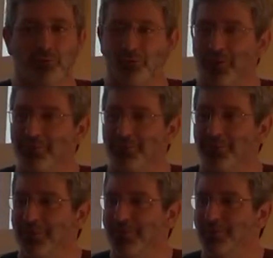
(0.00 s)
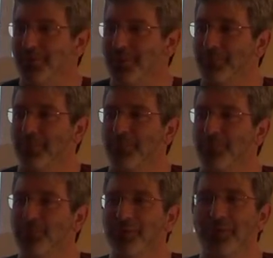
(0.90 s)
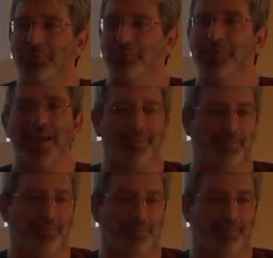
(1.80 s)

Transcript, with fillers: trusting people you've never met